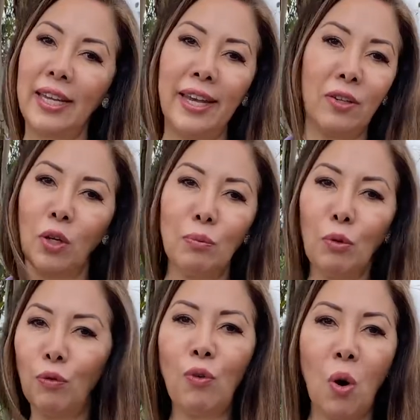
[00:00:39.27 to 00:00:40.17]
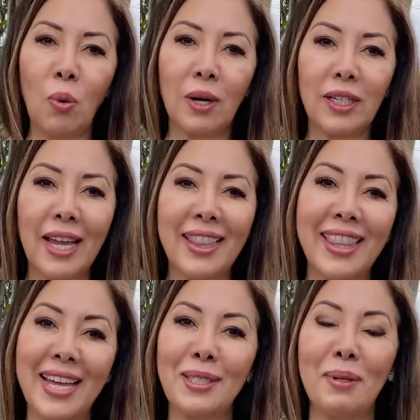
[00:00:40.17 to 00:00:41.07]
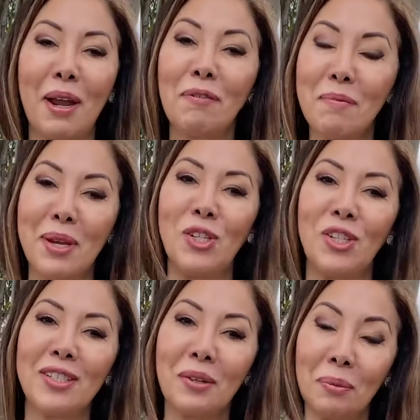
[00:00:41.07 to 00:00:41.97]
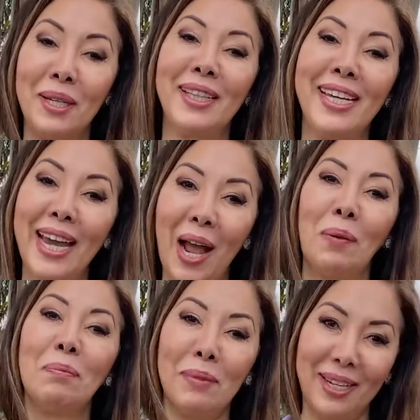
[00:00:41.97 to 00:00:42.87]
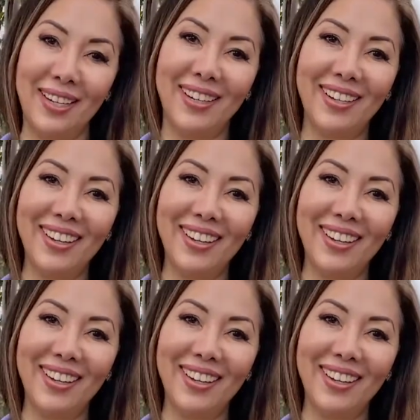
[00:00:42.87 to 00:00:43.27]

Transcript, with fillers: I cannot move forward, and that's when affirmations really helped me.